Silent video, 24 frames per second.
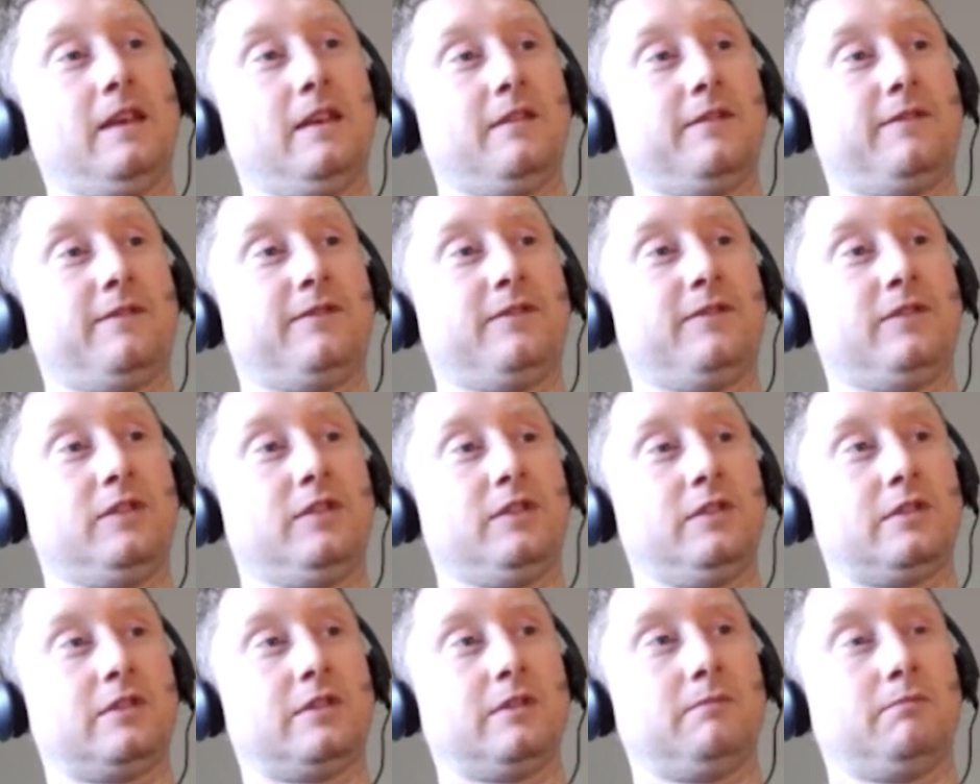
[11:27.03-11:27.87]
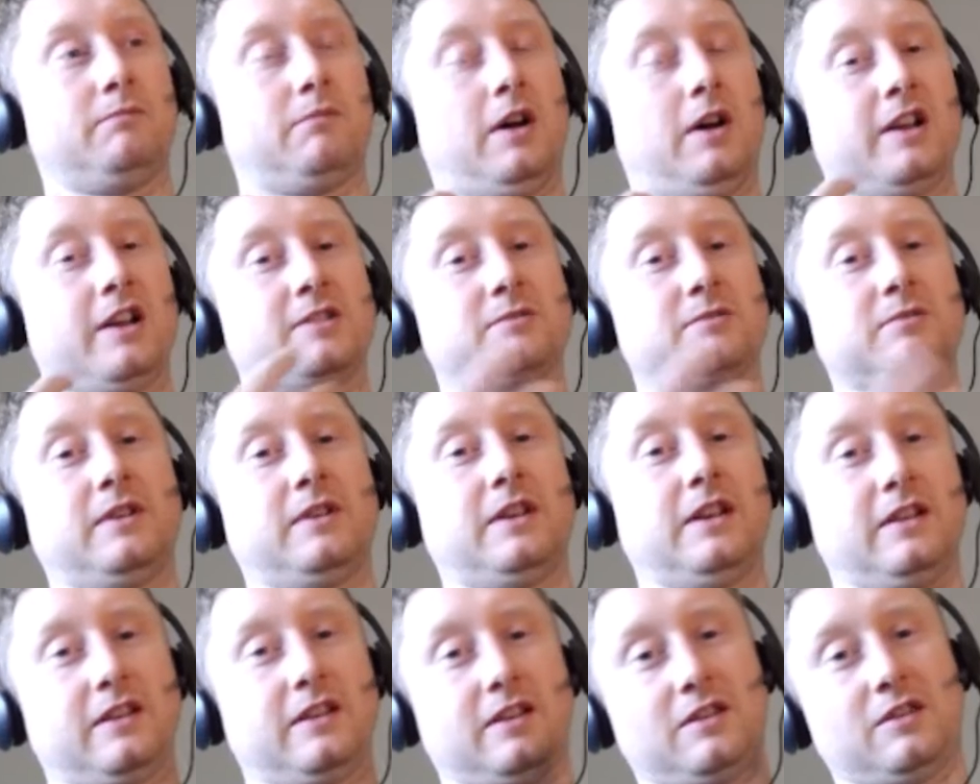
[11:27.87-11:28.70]
if you can
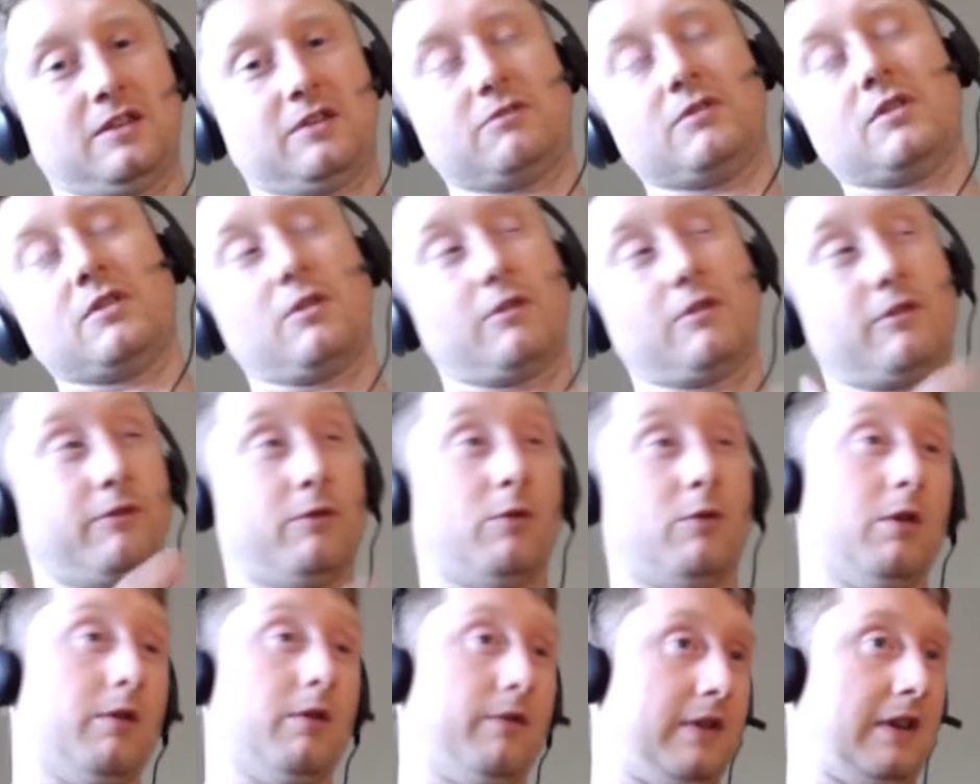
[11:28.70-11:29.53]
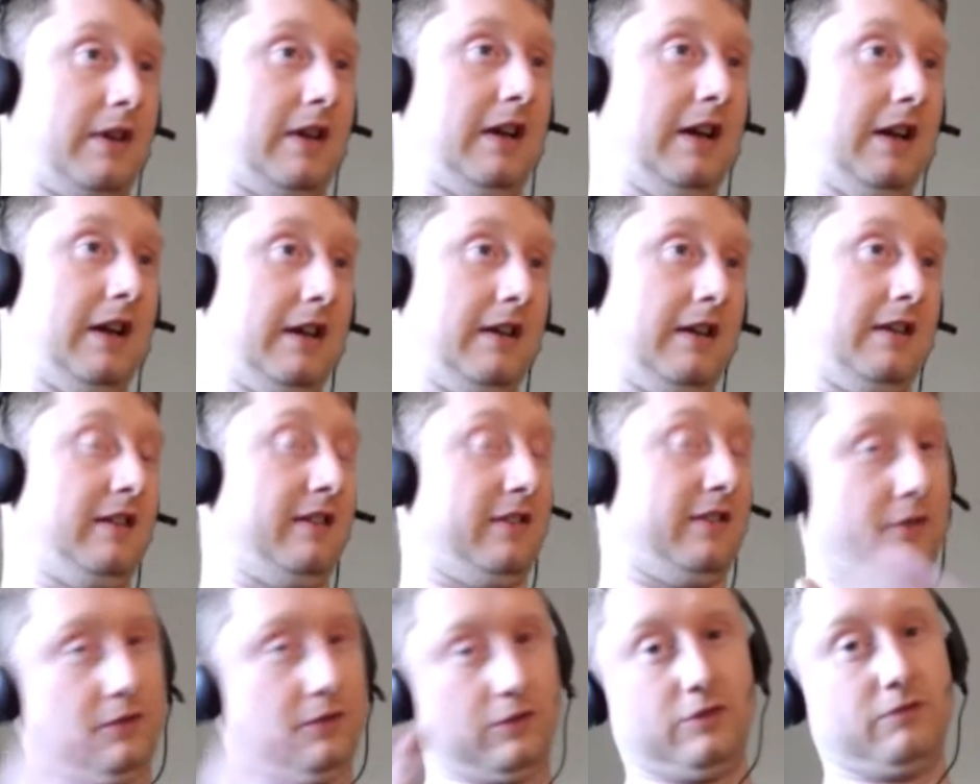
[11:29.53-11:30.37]
possibly get like a 3 or 4 of a kind.